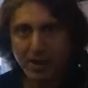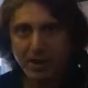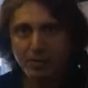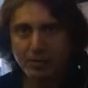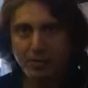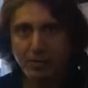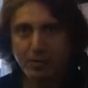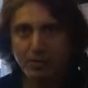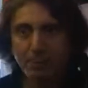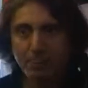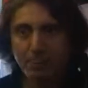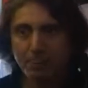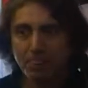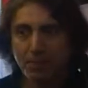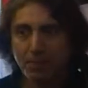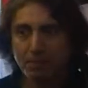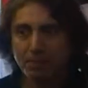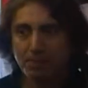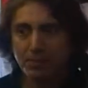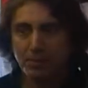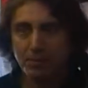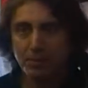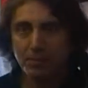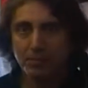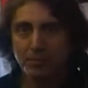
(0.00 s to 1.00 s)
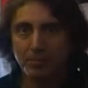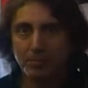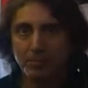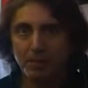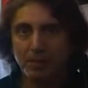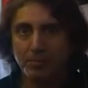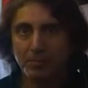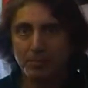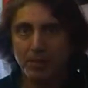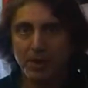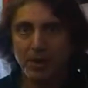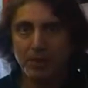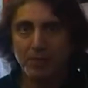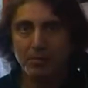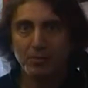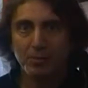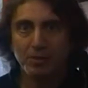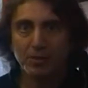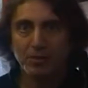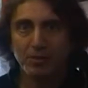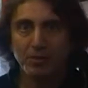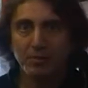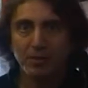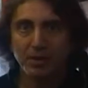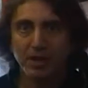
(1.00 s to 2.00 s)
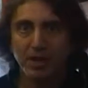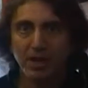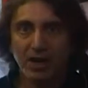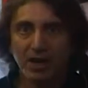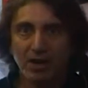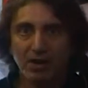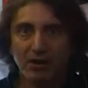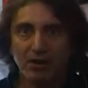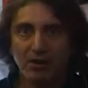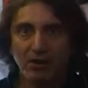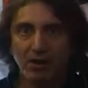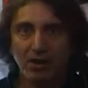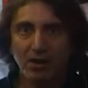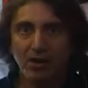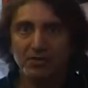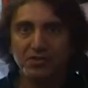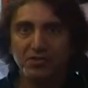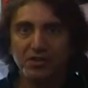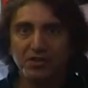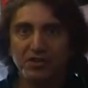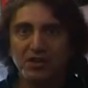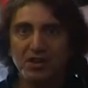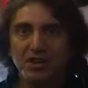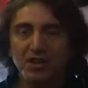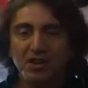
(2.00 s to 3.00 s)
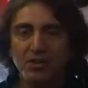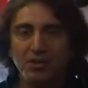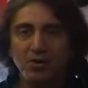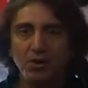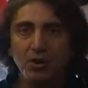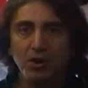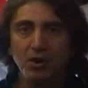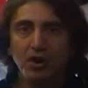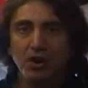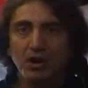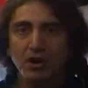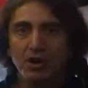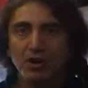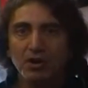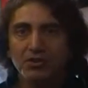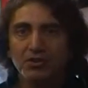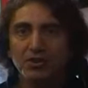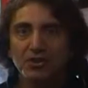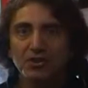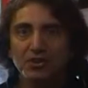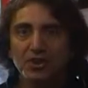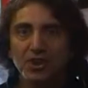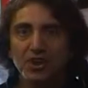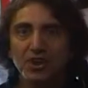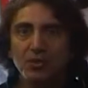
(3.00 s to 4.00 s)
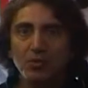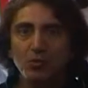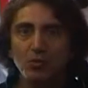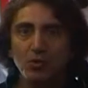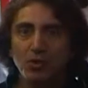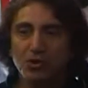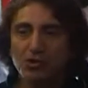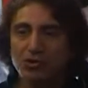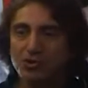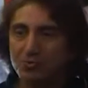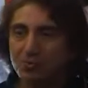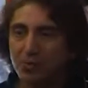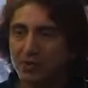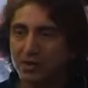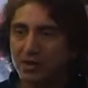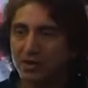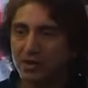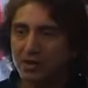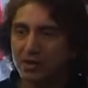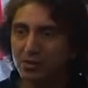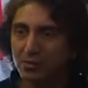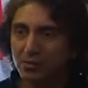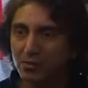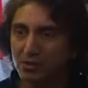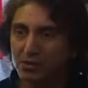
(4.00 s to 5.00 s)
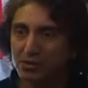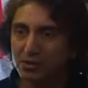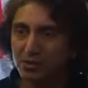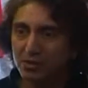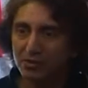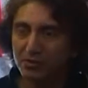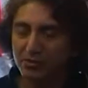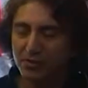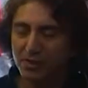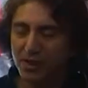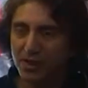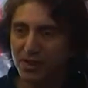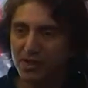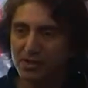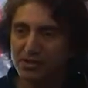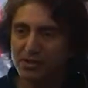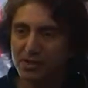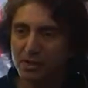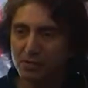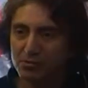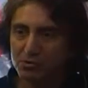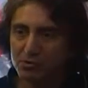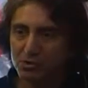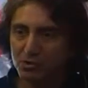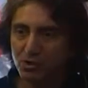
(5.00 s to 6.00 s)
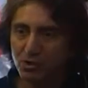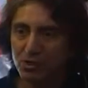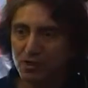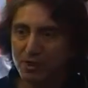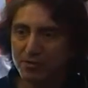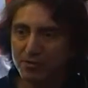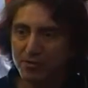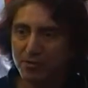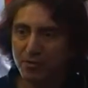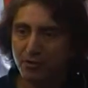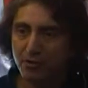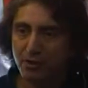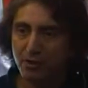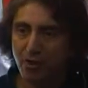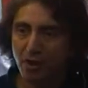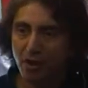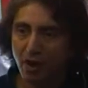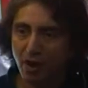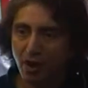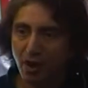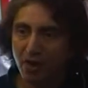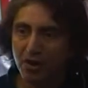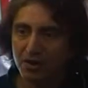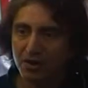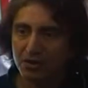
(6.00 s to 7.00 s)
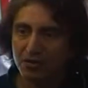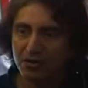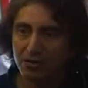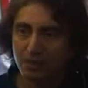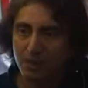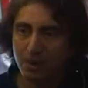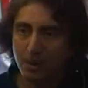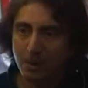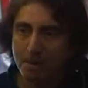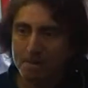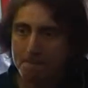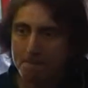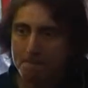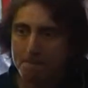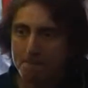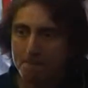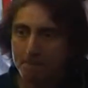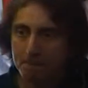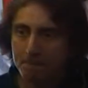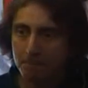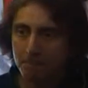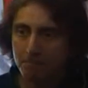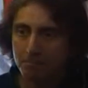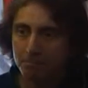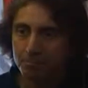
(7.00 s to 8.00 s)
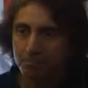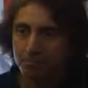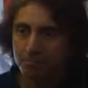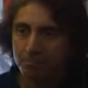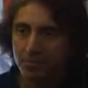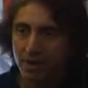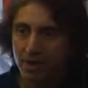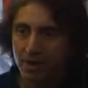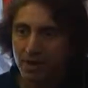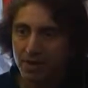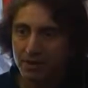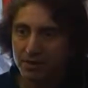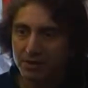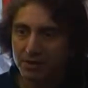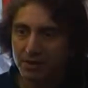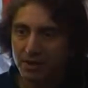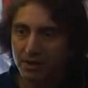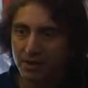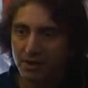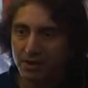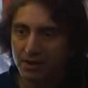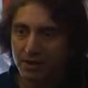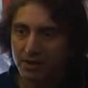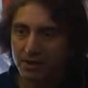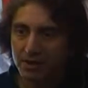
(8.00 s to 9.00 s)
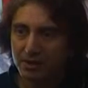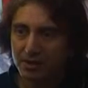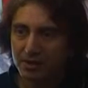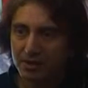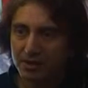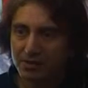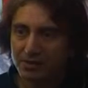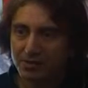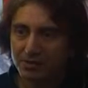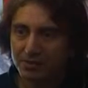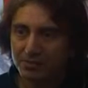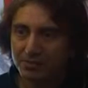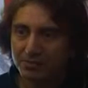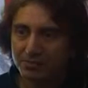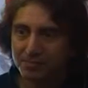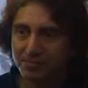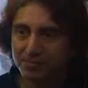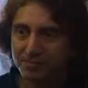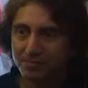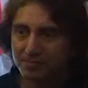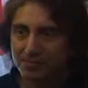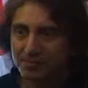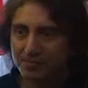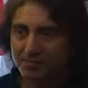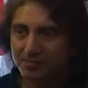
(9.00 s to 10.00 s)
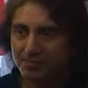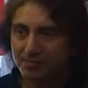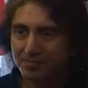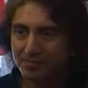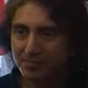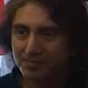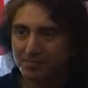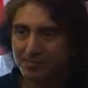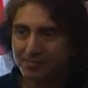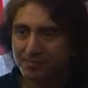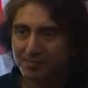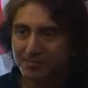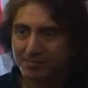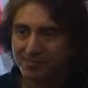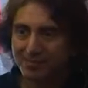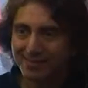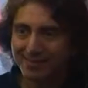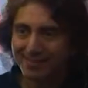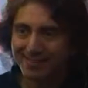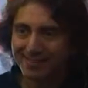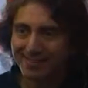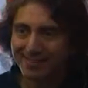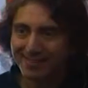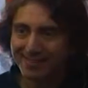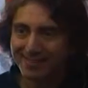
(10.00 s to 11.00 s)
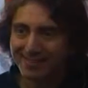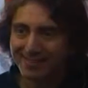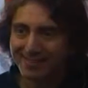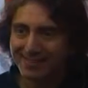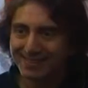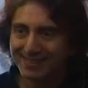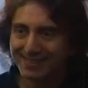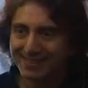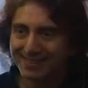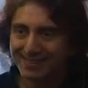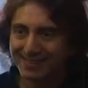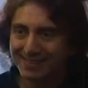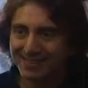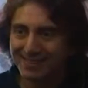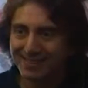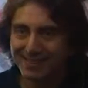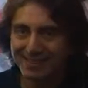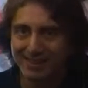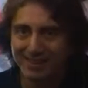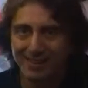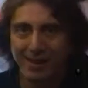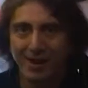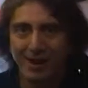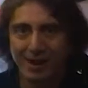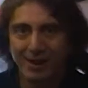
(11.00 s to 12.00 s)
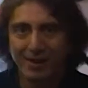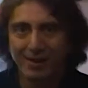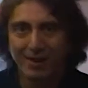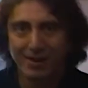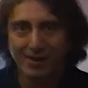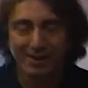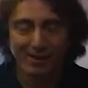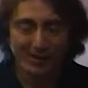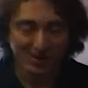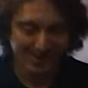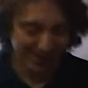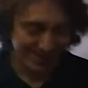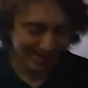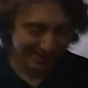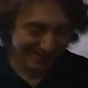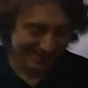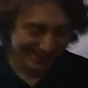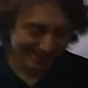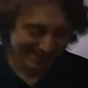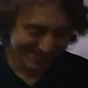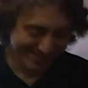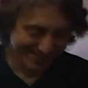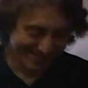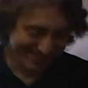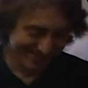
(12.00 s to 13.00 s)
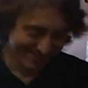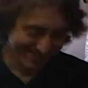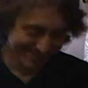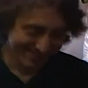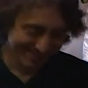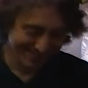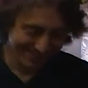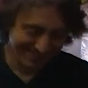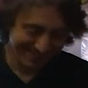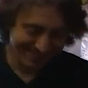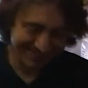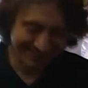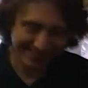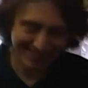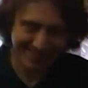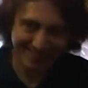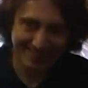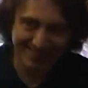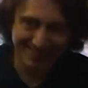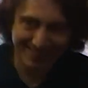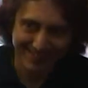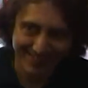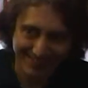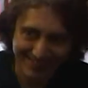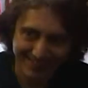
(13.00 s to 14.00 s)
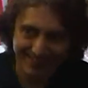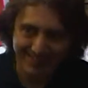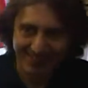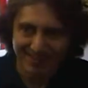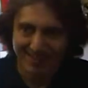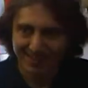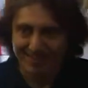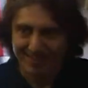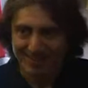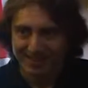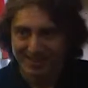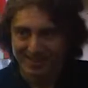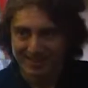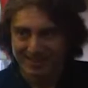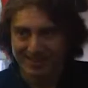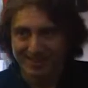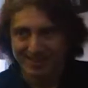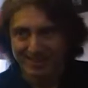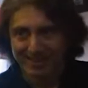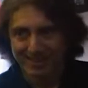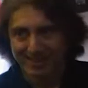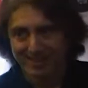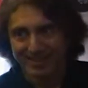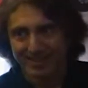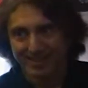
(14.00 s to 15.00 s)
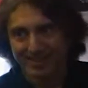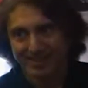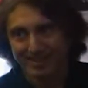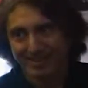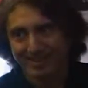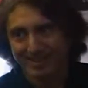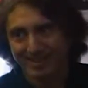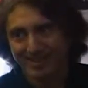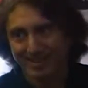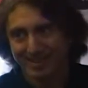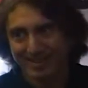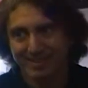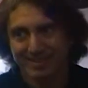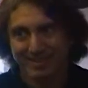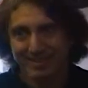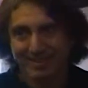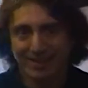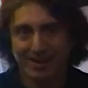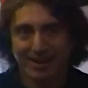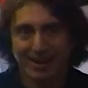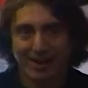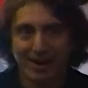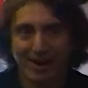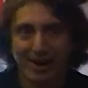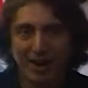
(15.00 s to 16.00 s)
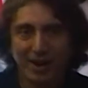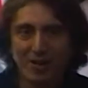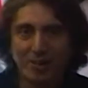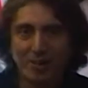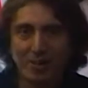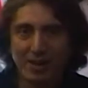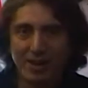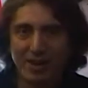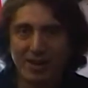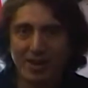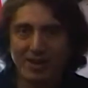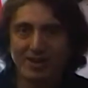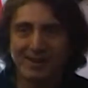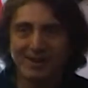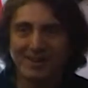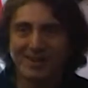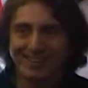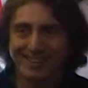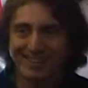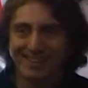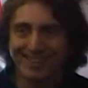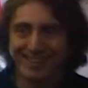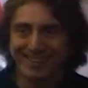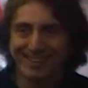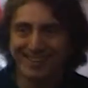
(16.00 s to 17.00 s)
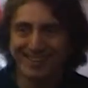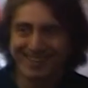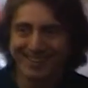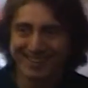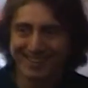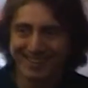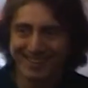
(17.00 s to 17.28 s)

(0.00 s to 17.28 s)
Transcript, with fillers: man for the Iraq War. The, man with the mechanical heart, the tin, the Tin Woodsman in the Wizard of Oz that was looking for a heart, and uh, it's like what you call it, uh, Iron Man. Iron Man, except Iron Man uh, has a little bit more morals. Iron Man, even though he is